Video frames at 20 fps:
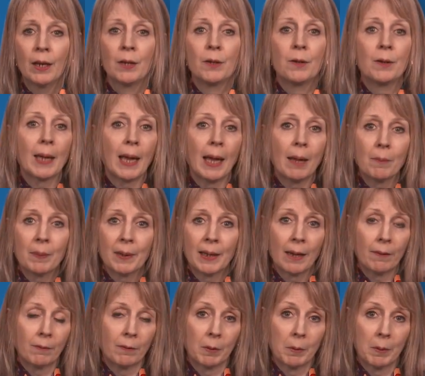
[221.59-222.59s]
You can't be
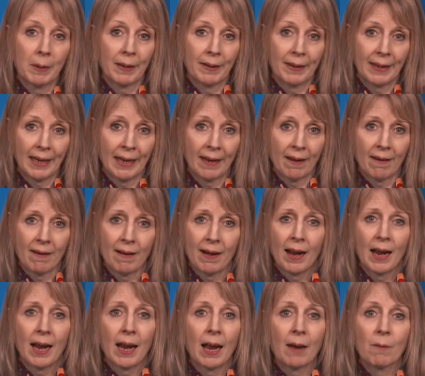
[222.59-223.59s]
everywhere they are
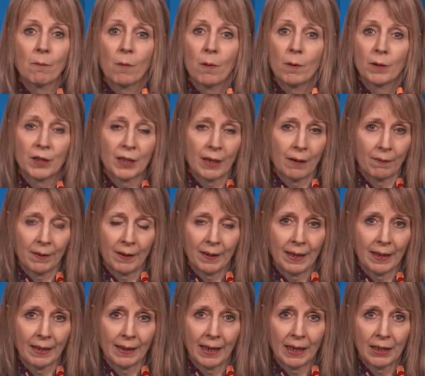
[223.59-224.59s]
and watch
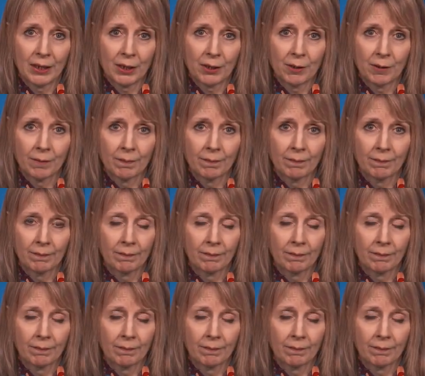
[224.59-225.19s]
everything they do.